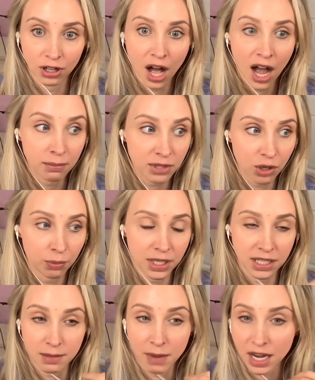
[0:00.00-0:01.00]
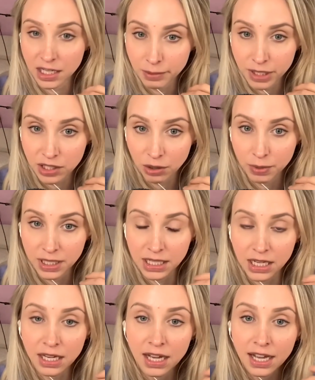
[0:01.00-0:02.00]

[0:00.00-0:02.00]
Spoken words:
I'm so busy. My husband's so busy.